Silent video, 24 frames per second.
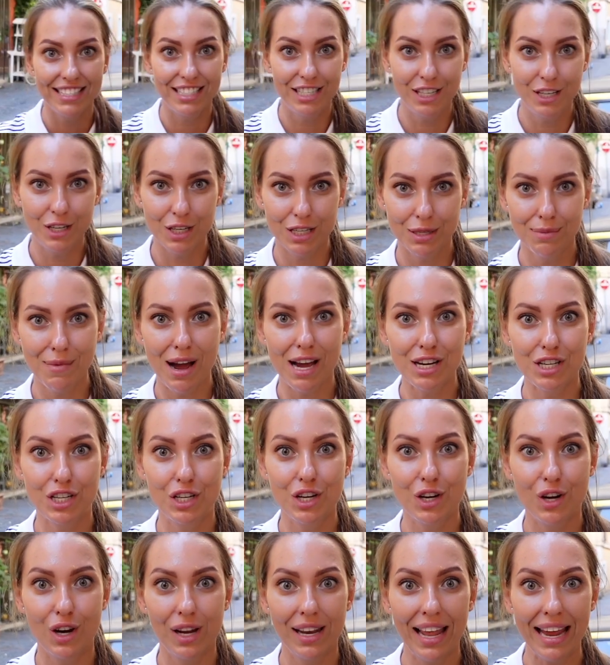Did you smash
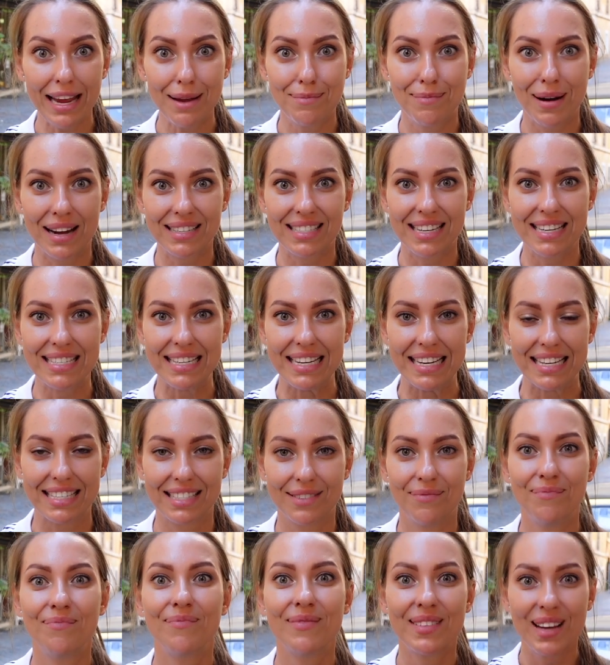your like button yet?
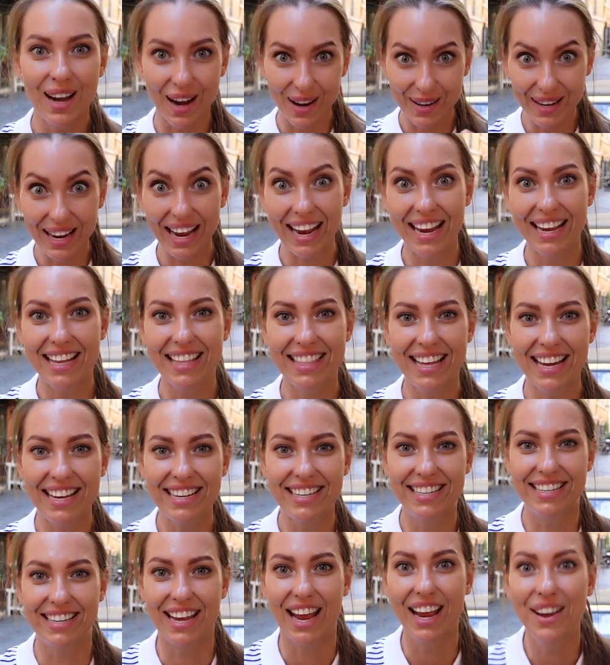Okay,
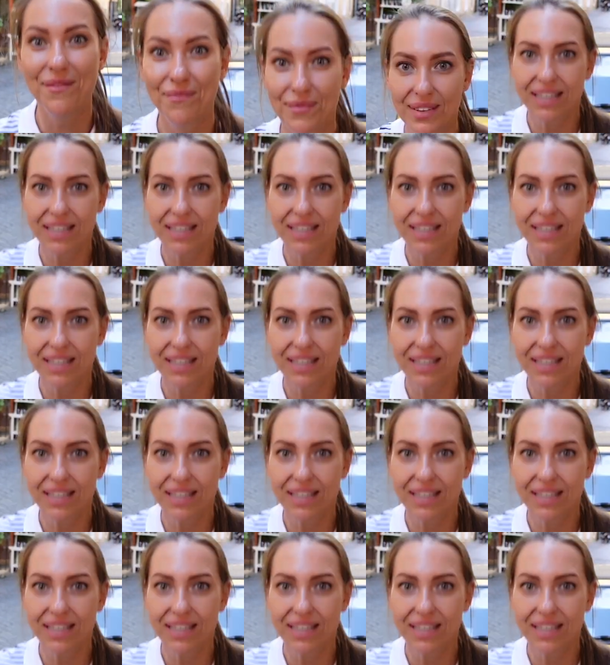thank you.